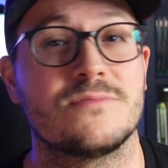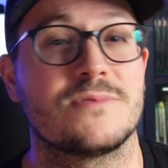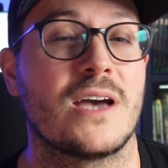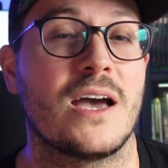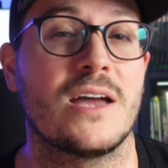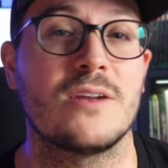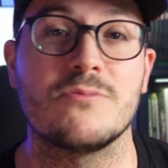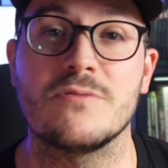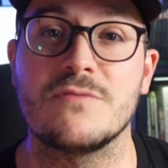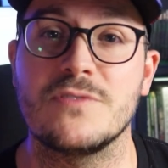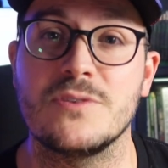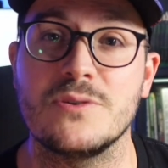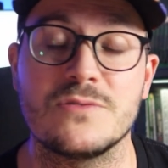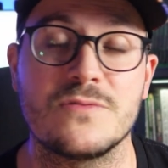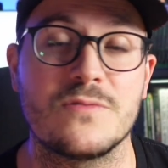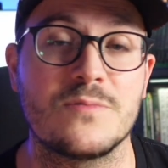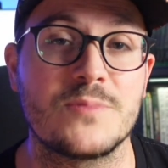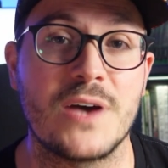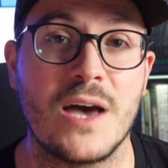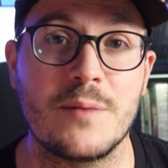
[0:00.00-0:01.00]
kind of reviews
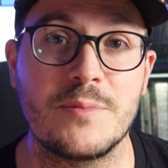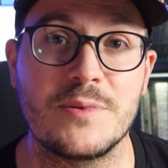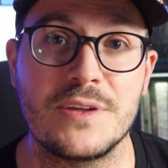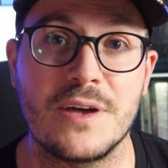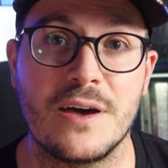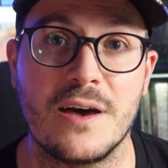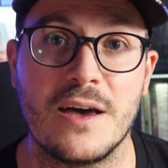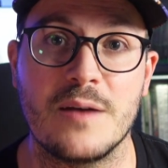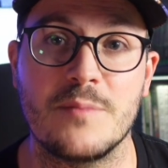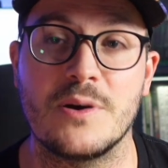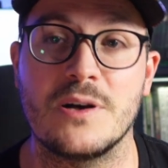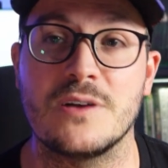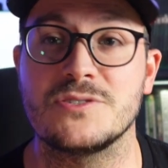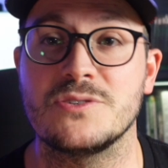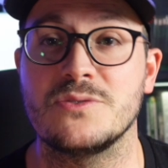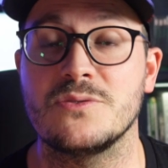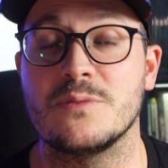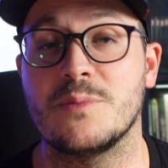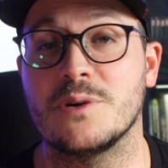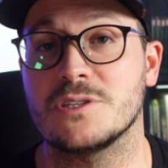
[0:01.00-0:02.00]
from time to time. I also
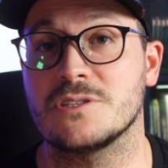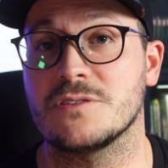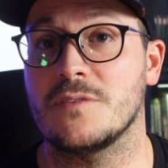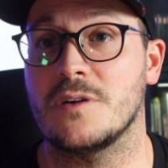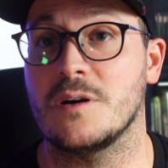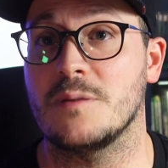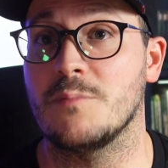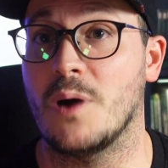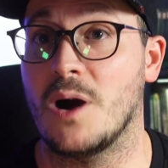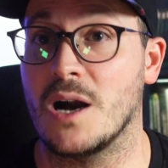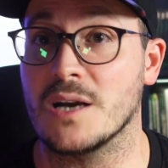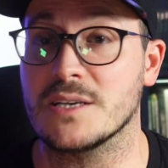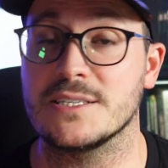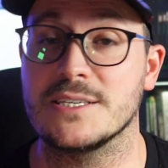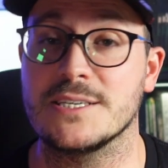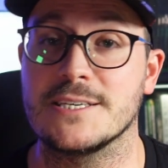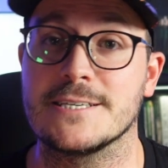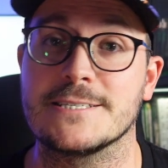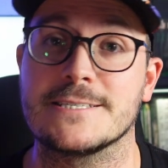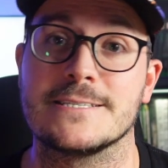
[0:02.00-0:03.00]
do a bunch of
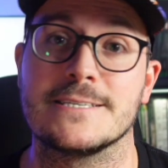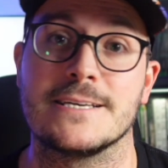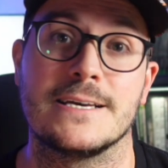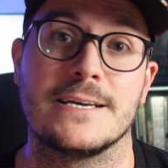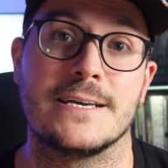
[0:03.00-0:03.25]
unboxings.